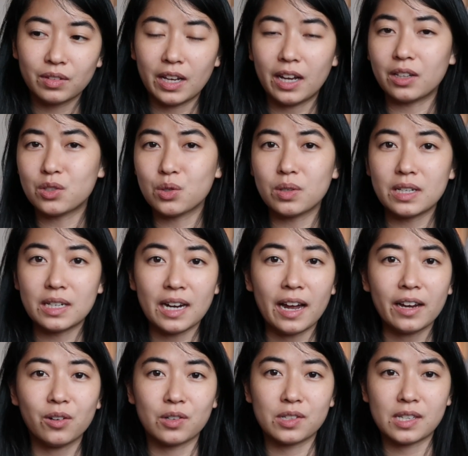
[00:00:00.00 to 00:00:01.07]
yeah, to
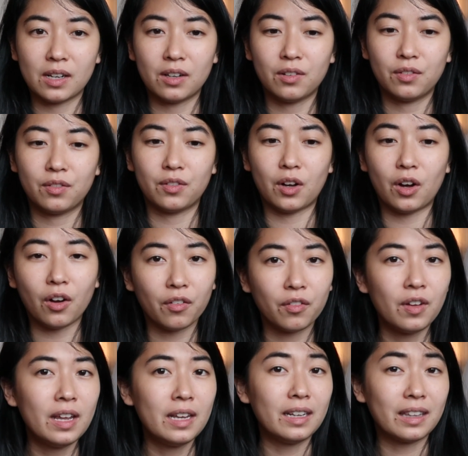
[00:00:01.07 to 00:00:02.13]
deny yourself of
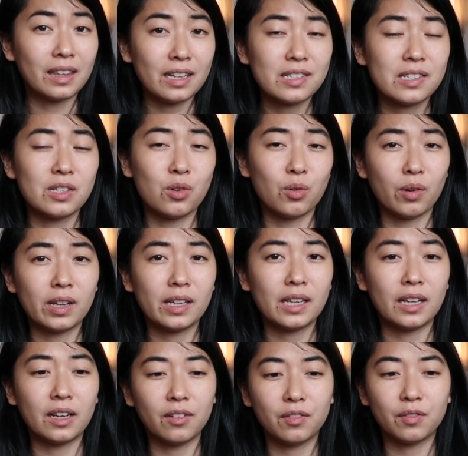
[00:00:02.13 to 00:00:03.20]
the things that you really
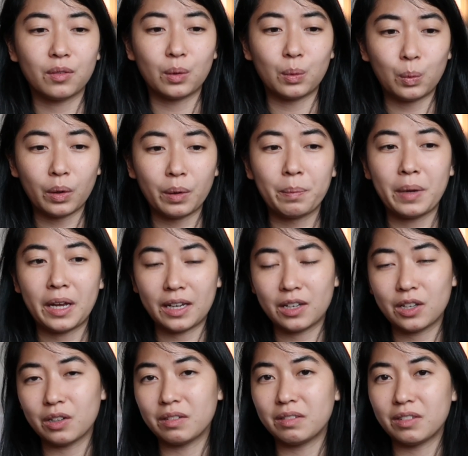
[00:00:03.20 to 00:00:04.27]
love will make
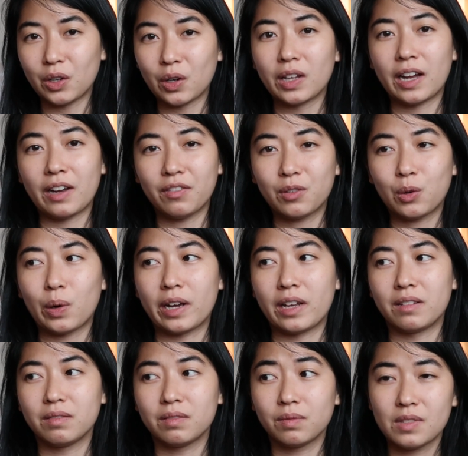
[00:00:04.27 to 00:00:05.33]
your life
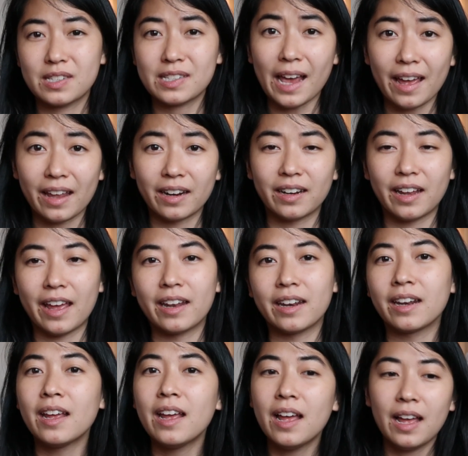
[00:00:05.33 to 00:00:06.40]
quite sad.
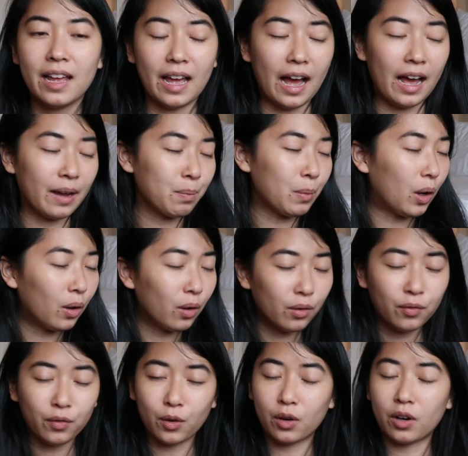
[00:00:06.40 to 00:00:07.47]
And I'm
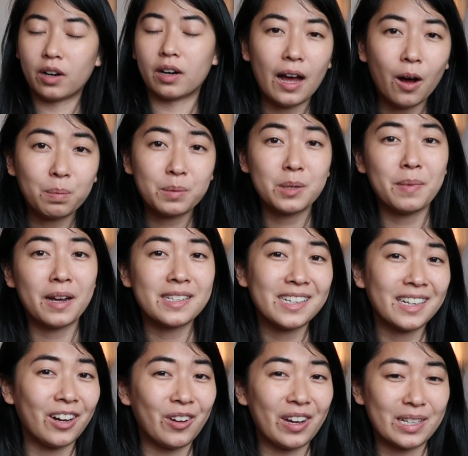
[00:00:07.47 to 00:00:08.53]
all for
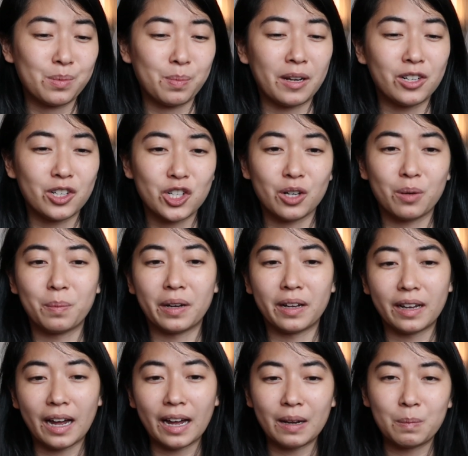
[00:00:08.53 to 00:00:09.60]
optimizing our expenditure,
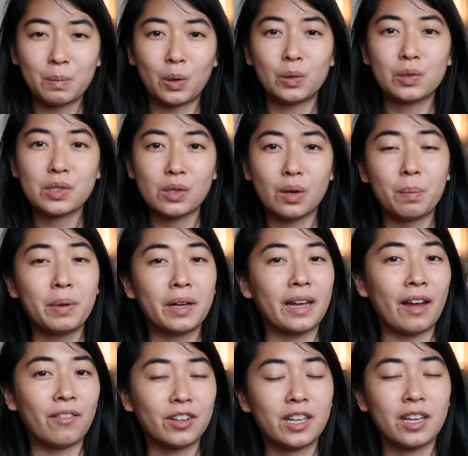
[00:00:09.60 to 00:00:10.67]
but I'm also a big
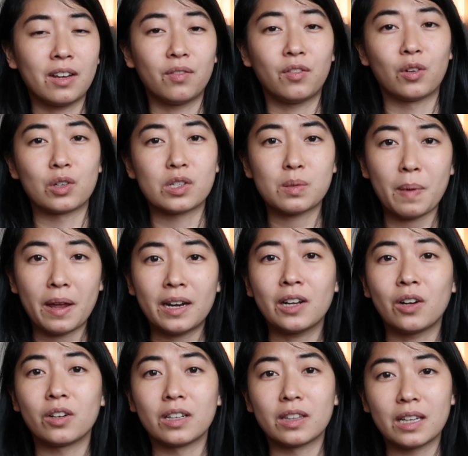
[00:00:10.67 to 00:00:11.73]
advocate for
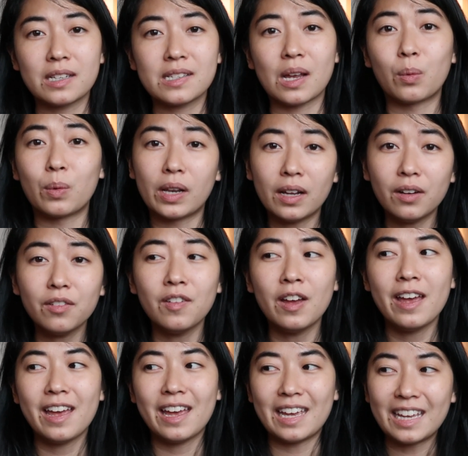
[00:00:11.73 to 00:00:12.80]
spending on the things that we love
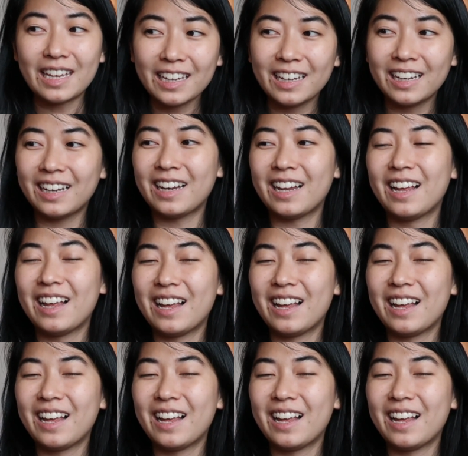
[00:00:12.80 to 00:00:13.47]
in